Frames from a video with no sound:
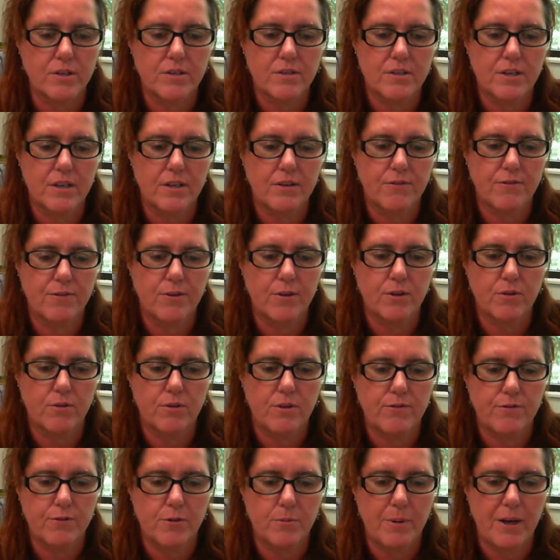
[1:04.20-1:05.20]
to seek further
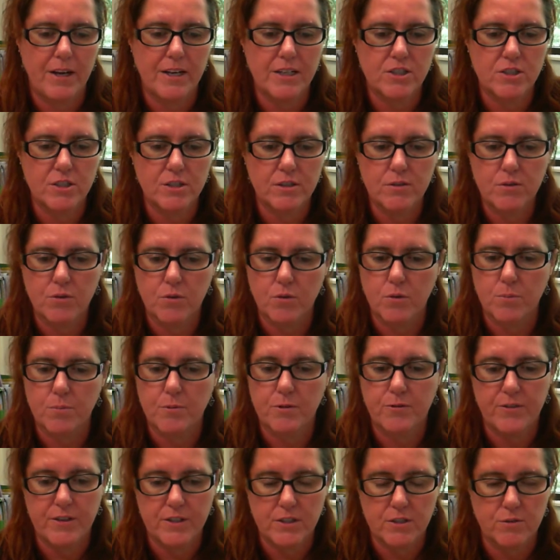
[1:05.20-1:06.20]
information or
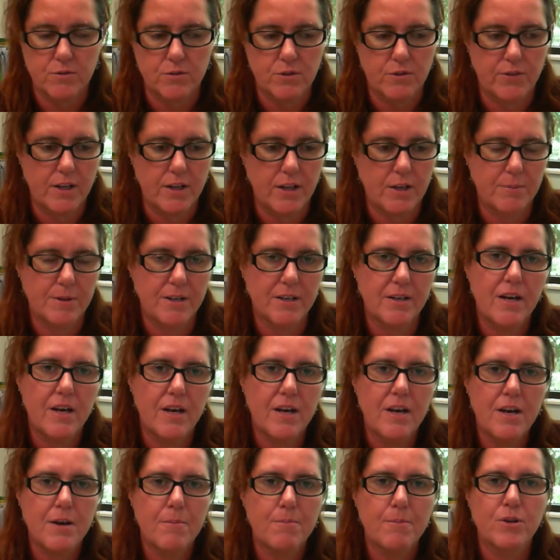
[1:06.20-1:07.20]
professional development,
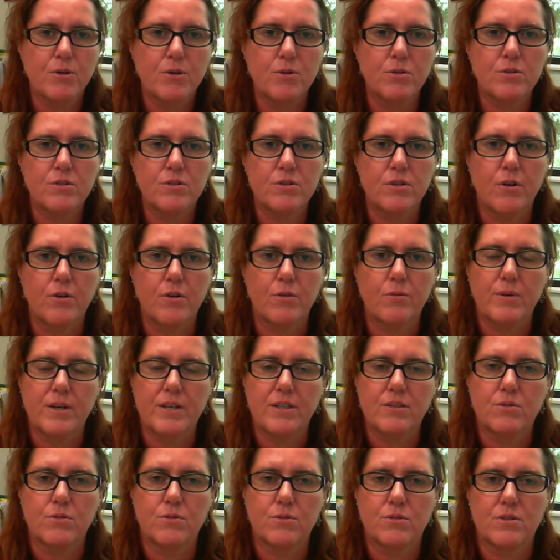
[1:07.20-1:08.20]
but also
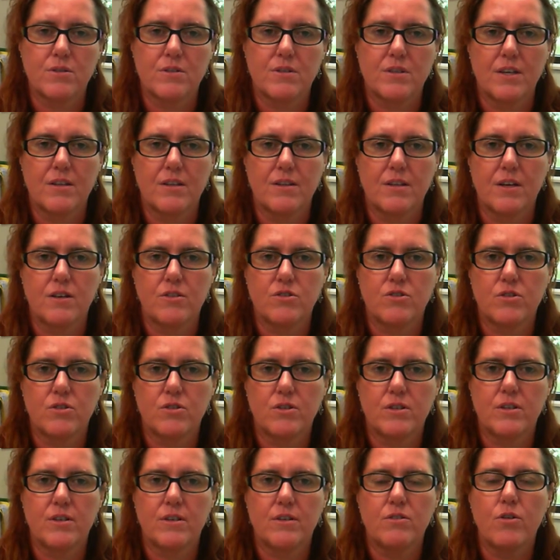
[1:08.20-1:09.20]
resources then that you
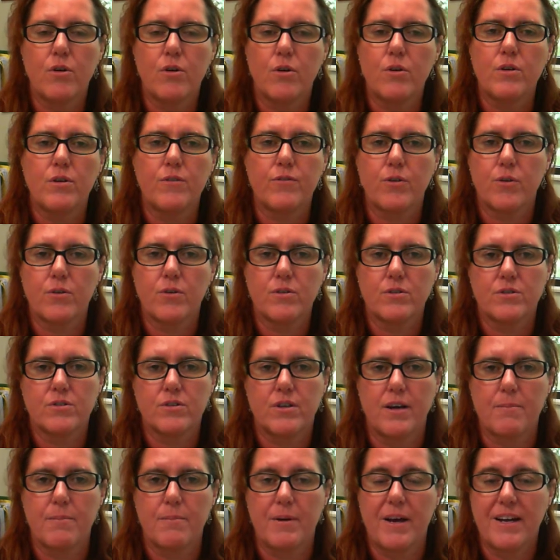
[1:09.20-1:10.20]
can know you've got
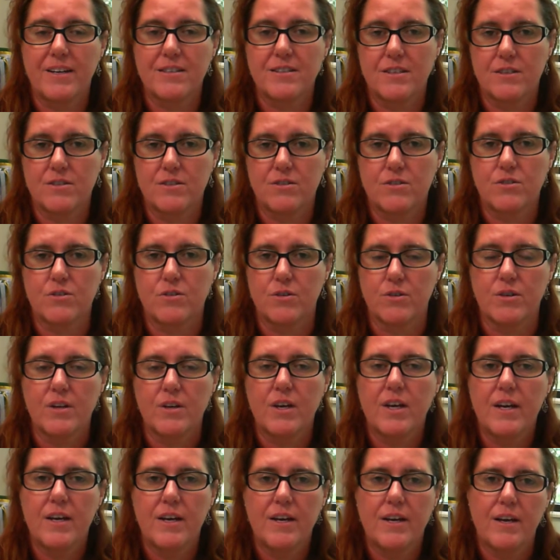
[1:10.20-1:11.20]
access to
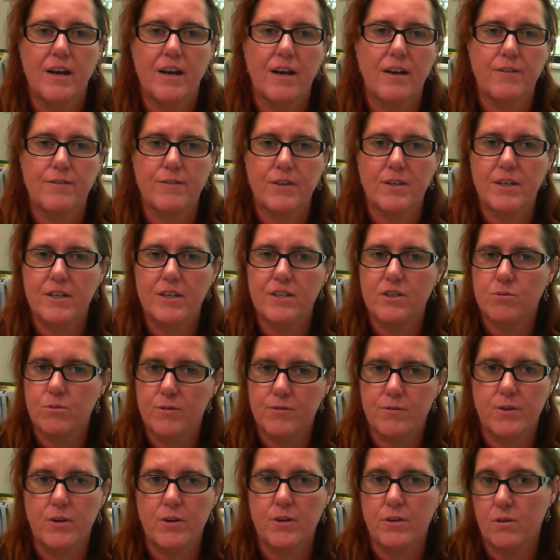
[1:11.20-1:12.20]
if you need to
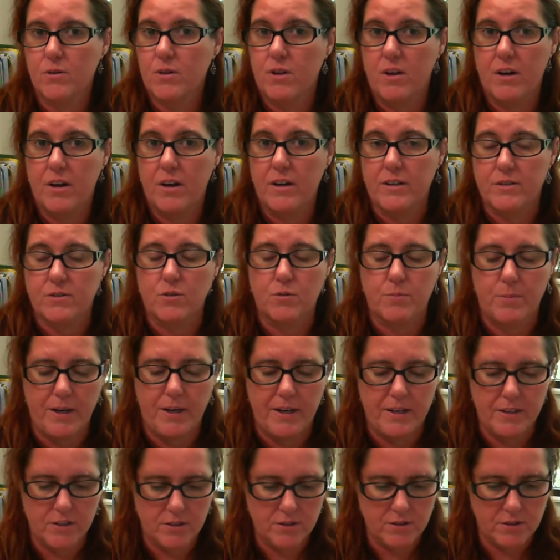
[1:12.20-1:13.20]
refer your clients or
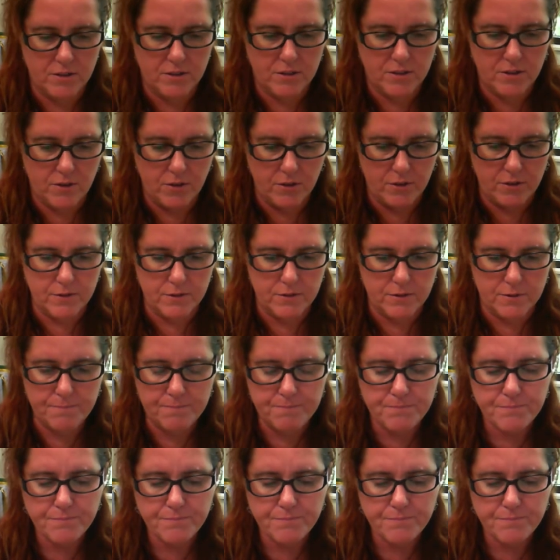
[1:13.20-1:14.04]
patients to those.